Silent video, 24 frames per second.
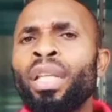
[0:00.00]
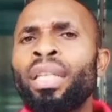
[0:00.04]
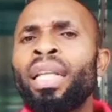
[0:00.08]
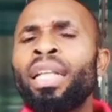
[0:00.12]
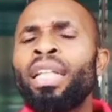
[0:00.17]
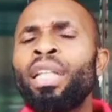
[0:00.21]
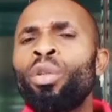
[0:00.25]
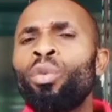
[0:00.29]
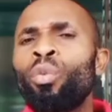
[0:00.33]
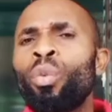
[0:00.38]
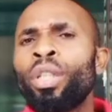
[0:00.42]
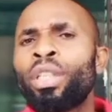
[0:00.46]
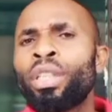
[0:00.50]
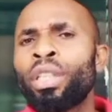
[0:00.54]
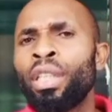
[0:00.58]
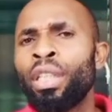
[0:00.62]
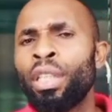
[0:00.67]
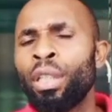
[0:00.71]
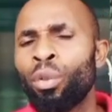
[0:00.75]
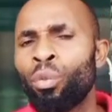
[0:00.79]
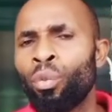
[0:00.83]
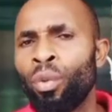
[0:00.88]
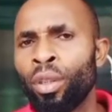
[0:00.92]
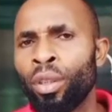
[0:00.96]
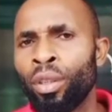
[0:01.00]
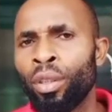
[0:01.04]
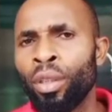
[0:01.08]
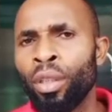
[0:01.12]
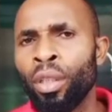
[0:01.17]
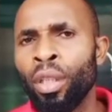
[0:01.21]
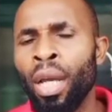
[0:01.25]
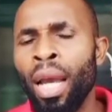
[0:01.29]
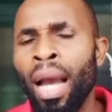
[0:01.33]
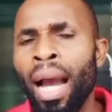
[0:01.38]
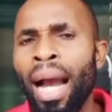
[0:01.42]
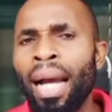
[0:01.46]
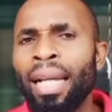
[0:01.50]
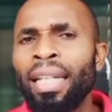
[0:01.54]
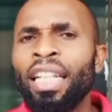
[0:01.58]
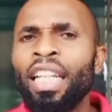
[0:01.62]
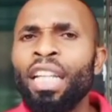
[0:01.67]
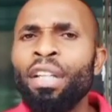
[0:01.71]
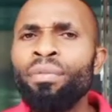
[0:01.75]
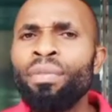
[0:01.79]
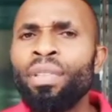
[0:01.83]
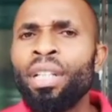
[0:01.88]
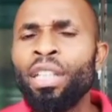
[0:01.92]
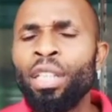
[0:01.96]
we are dealing with liquid,
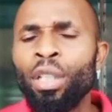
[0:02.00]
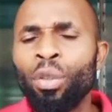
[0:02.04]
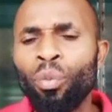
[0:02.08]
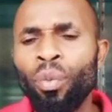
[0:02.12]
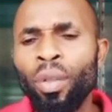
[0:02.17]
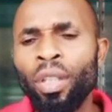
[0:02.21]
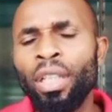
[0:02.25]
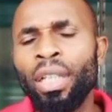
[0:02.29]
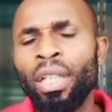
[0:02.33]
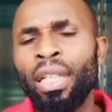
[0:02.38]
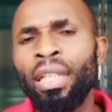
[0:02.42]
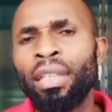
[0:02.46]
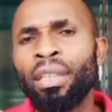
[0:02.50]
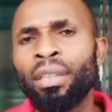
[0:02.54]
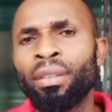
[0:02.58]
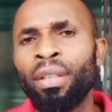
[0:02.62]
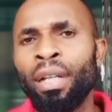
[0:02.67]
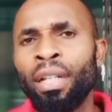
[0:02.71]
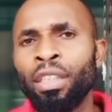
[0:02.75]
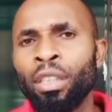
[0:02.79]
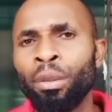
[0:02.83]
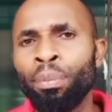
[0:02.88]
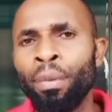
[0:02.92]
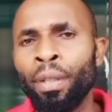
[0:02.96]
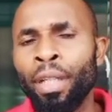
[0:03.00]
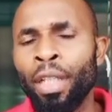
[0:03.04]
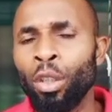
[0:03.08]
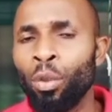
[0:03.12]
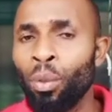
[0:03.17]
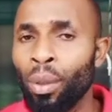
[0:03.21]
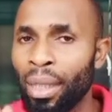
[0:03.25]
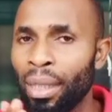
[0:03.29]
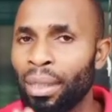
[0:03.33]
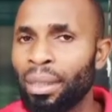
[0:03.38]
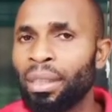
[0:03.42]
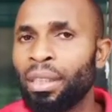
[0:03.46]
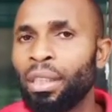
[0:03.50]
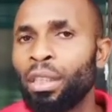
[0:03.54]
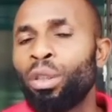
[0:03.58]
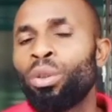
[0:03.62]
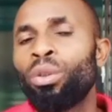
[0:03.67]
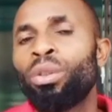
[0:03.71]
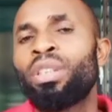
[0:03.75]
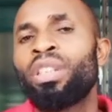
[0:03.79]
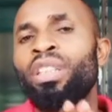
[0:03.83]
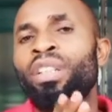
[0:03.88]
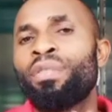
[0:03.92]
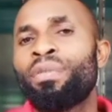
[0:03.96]
and if the liquid is transparent, we can still
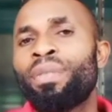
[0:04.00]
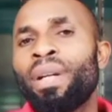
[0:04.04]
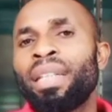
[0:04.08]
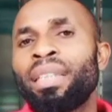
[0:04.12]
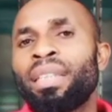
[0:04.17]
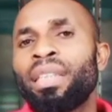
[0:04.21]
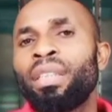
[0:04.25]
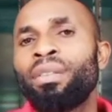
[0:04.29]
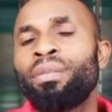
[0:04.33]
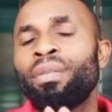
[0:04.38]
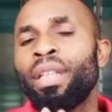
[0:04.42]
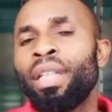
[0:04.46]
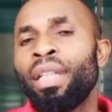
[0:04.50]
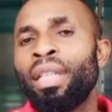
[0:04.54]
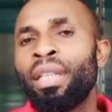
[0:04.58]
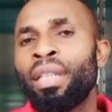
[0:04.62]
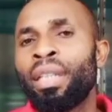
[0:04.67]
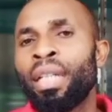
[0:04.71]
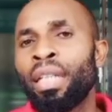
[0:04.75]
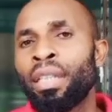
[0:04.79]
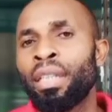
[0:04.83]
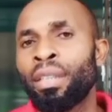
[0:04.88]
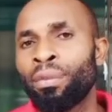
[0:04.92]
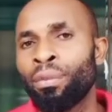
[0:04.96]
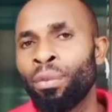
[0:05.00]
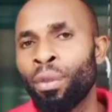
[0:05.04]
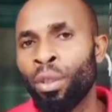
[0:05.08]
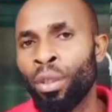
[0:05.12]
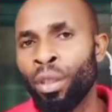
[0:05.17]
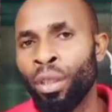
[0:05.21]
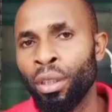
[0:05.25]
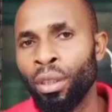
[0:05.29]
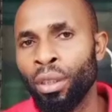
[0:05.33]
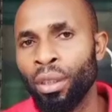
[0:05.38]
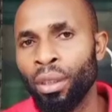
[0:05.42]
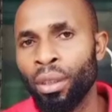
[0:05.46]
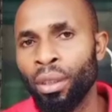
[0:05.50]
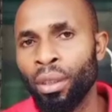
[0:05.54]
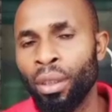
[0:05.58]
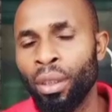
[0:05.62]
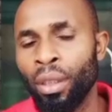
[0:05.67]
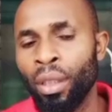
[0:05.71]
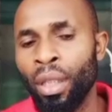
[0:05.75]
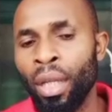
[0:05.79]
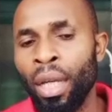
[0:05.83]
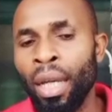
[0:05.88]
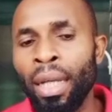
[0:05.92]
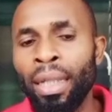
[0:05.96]
use refractive index for it.
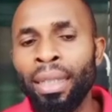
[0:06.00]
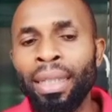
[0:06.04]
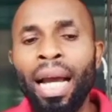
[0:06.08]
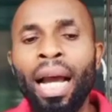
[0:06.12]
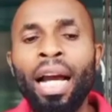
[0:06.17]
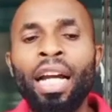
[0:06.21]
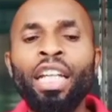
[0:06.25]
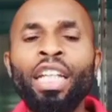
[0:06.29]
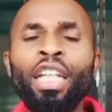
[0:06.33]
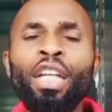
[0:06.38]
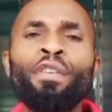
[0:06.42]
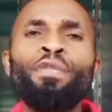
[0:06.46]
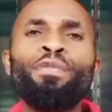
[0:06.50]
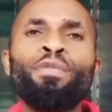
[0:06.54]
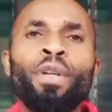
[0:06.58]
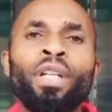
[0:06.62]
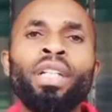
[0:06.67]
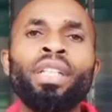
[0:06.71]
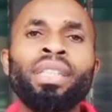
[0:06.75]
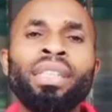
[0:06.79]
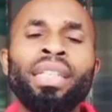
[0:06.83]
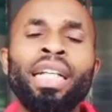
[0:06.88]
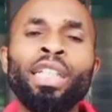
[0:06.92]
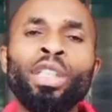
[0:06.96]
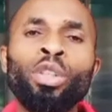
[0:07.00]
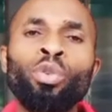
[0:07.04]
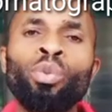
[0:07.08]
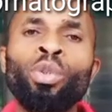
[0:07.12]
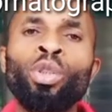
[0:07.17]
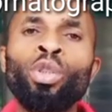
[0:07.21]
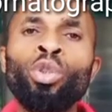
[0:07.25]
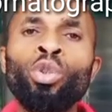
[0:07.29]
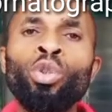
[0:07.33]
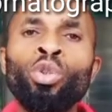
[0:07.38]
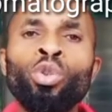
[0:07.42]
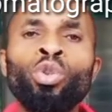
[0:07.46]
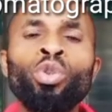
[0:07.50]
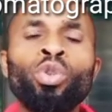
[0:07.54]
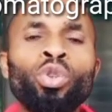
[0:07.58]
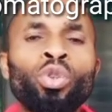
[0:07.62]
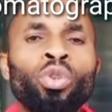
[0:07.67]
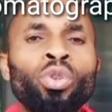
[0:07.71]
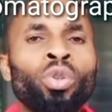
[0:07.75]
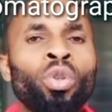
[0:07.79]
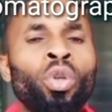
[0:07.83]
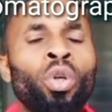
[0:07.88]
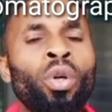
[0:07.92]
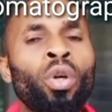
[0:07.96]
Now if for instance we
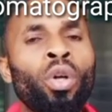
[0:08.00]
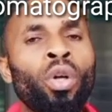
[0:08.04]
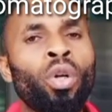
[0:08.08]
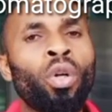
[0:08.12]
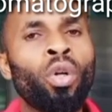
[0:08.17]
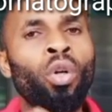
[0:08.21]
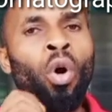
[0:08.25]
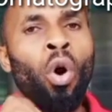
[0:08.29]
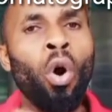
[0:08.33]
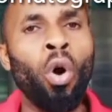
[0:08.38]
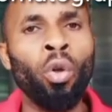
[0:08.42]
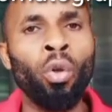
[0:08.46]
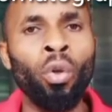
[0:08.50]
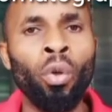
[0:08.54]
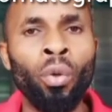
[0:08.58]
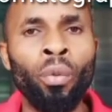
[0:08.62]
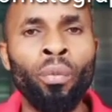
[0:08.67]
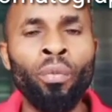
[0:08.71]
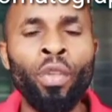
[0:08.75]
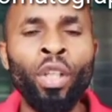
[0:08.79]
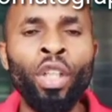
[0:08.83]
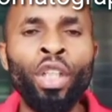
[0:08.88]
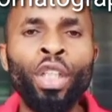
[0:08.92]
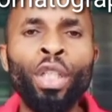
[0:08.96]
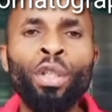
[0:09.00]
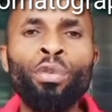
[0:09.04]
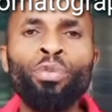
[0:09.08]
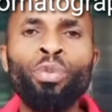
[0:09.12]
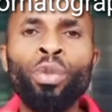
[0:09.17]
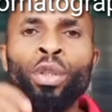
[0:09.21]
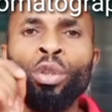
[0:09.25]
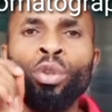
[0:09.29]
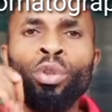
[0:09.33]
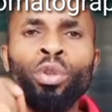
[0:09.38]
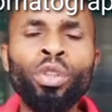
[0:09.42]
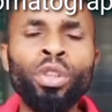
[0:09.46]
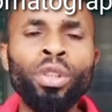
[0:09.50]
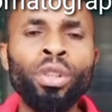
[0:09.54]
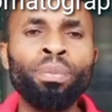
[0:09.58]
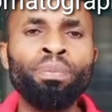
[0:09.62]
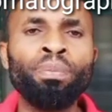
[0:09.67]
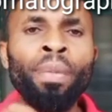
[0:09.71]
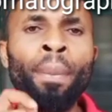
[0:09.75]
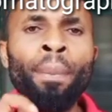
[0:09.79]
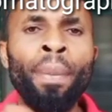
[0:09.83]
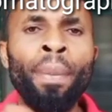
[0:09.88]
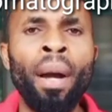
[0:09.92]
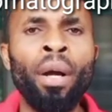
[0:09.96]
use color, if we
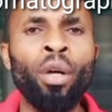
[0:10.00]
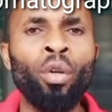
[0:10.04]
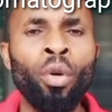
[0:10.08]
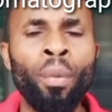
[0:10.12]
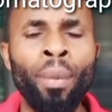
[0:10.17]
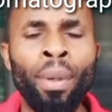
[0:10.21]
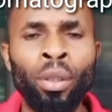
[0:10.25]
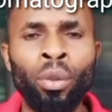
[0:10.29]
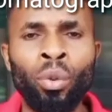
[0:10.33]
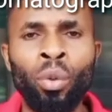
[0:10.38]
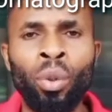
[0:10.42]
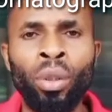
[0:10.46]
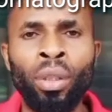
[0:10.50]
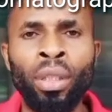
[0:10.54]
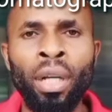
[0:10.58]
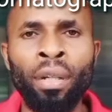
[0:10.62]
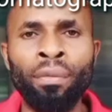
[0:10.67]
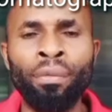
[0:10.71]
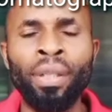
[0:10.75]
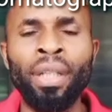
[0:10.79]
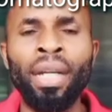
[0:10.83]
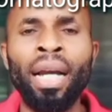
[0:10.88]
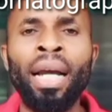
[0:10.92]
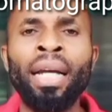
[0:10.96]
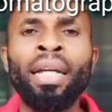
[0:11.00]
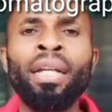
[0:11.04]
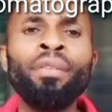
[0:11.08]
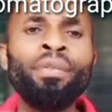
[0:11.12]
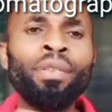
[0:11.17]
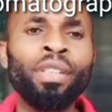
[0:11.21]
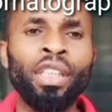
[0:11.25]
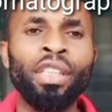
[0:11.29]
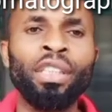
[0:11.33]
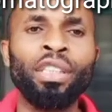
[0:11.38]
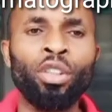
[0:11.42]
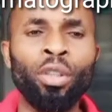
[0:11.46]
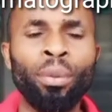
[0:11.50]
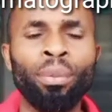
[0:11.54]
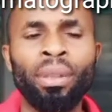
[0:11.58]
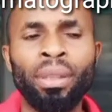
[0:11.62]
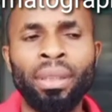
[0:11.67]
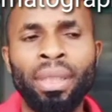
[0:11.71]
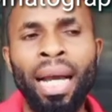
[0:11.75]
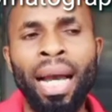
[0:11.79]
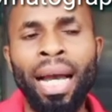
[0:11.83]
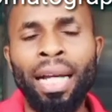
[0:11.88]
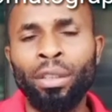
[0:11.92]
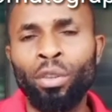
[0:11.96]
use paper chromatography, and if it is
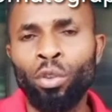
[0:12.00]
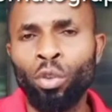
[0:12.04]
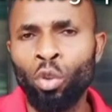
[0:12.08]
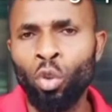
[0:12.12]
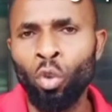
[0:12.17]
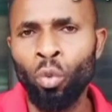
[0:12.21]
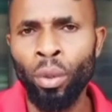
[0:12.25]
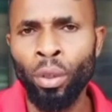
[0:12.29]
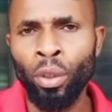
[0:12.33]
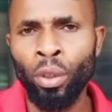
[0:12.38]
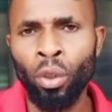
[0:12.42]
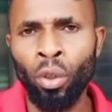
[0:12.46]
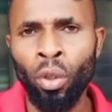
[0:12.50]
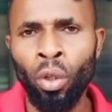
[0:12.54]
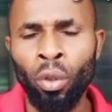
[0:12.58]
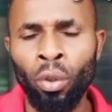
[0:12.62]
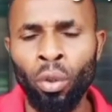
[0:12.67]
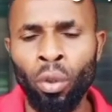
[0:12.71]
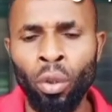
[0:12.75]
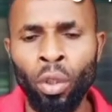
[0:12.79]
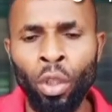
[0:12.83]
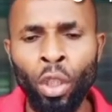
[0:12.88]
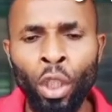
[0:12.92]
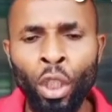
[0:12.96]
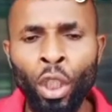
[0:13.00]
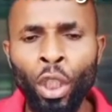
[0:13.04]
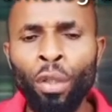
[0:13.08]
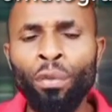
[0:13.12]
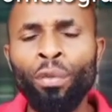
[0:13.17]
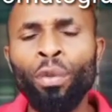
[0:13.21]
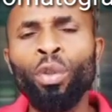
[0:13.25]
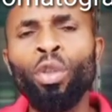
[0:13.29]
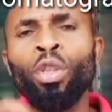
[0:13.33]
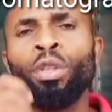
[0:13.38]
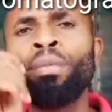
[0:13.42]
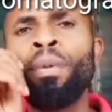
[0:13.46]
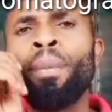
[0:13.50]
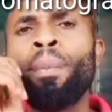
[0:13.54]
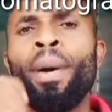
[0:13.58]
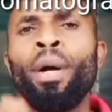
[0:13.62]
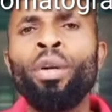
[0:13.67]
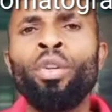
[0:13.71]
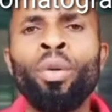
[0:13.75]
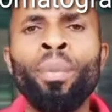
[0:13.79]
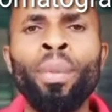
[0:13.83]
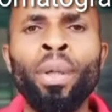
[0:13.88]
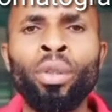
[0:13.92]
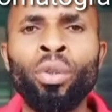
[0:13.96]
something that has to do with color, if you use paper
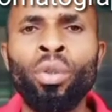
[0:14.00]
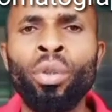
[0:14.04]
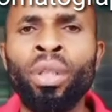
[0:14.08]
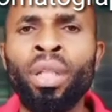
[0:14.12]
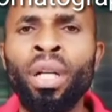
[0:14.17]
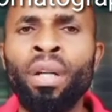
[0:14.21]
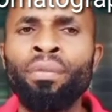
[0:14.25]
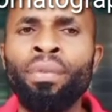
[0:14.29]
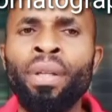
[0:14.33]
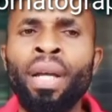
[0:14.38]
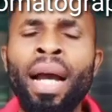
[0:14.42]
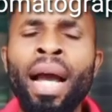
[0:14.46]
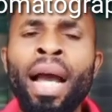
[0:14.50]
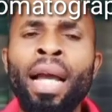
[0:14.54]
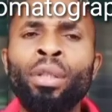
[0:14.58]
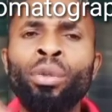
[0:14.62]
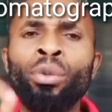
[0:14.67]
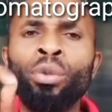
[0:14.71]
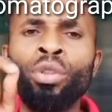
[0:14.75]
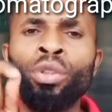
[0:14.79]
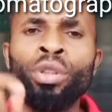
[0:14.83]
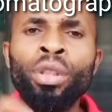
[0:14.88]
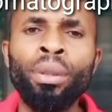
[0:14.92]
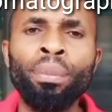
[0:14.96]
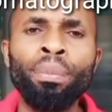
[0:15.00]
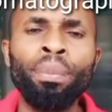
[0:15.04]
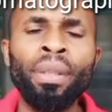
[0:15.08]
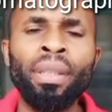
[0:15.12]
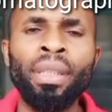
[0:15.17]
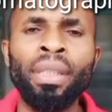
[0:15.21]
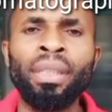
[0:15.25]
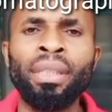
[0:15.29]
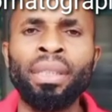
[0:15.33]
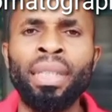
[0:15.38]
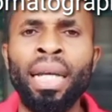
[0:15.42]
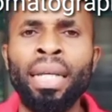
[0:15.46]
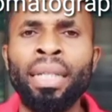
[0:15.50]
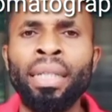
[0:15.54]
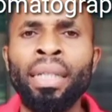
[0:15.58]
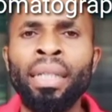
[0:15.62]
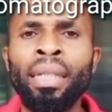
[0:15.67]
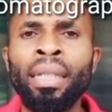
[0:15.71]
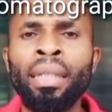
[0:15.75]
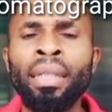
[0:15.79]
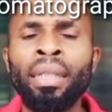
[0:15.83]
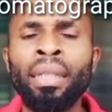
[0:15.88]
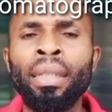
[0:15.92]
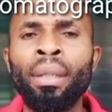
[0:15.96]
chromatography and you dip it
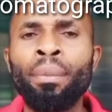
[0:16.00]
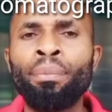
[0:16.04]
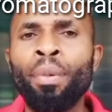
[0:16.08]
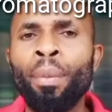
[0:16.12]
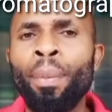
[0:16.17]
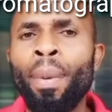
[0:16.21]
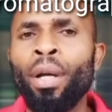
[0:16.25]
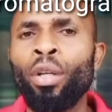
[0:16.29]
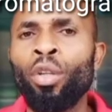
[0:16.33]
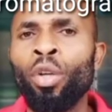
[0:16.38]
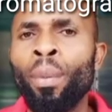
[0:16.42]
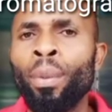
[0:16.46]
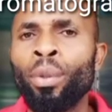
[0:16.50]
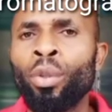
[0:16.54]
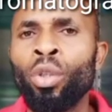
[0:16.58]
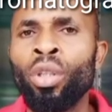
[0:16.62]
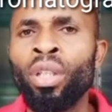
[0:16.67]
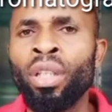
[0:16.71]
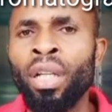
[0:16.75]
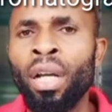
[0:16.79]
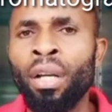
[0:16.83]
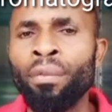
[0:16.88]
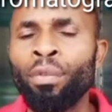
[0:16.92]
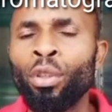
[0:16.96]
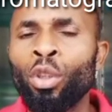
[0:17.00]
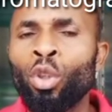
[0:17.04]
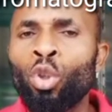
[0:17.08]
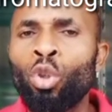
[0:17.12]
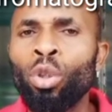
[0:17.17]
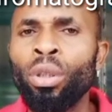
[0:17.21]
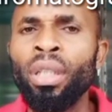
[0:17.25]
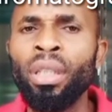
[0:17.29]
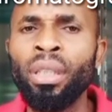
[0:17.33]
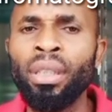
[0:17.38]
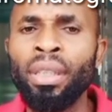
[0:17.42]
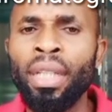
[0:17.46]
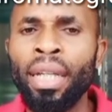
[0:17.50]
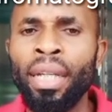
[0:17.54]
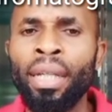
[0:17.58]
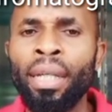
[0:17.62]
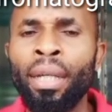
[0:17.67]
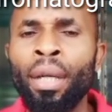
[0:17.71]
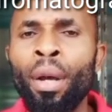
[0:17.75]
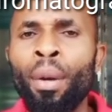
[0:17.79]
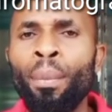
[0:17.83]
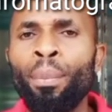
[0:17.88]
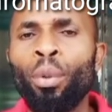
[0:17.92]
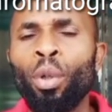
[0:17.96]
inside paper chromatography, during
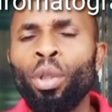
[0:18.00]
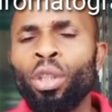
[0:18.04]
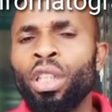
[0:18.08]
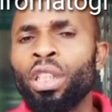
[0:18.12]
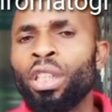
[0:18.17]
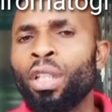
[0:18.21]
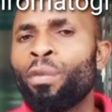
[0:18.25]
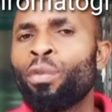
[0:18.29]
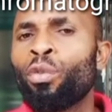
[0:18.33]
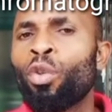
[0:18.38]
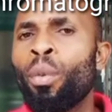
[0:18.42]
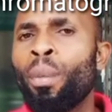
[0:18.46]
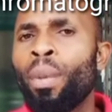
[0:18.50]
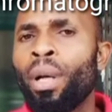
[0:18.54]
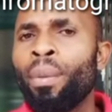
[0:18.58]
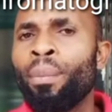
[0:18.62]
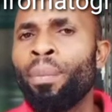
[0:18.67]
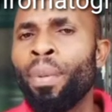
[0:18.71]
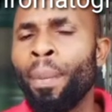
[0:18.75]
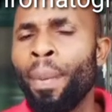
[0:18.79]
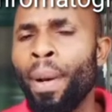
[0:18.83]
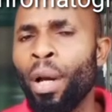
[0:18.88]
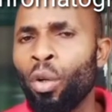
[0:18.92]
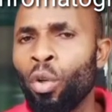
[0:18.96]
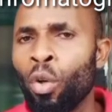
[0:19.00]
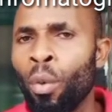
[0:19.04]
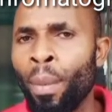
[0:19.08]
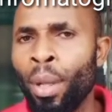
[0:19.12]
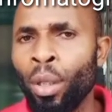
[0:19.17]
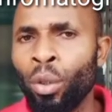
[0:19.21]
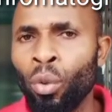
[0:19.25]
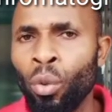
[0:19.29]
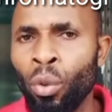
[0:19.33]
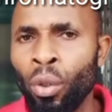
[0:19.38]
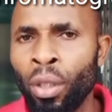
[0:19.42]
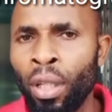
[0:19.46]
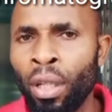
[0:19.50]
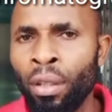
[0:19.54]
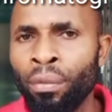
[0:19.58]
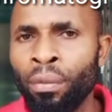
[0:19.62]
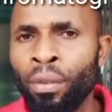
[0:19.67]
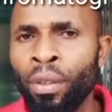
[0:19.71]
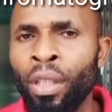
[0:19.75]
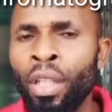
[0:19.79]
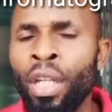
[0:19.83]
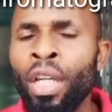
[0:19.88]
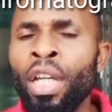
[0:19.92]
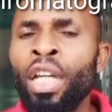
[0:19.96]
the process of paper
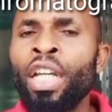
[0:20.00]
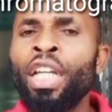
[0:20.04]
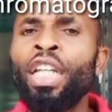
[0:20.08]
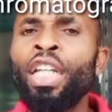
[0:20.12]
chromatography,